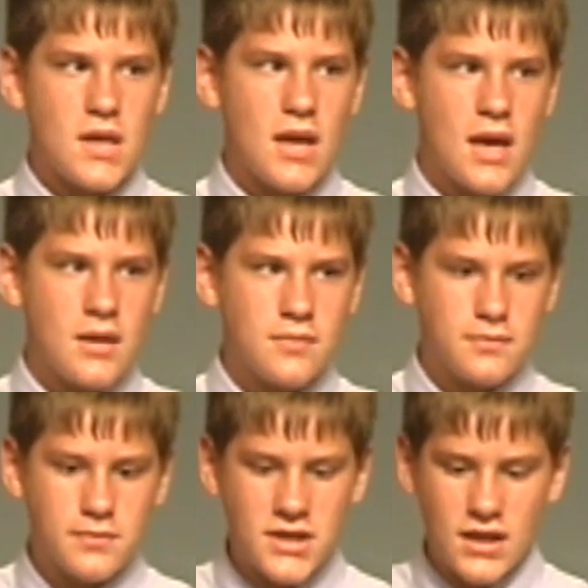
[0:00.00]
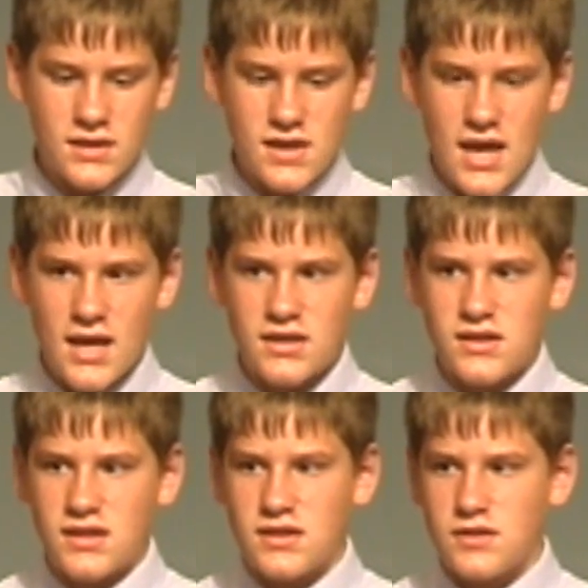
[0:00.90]
And because it has
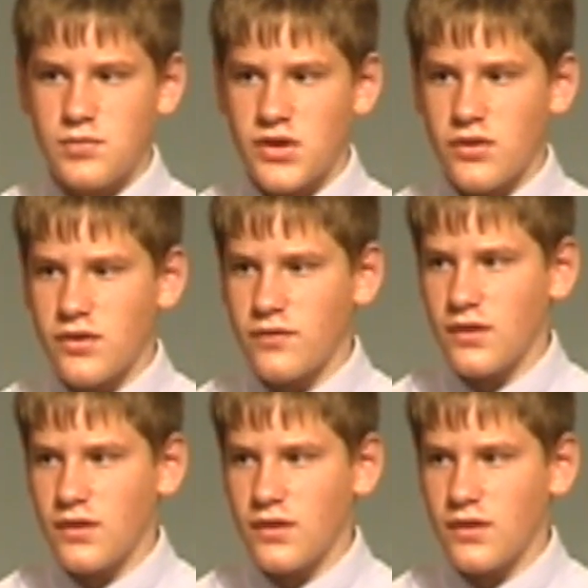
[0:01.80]
this spirit of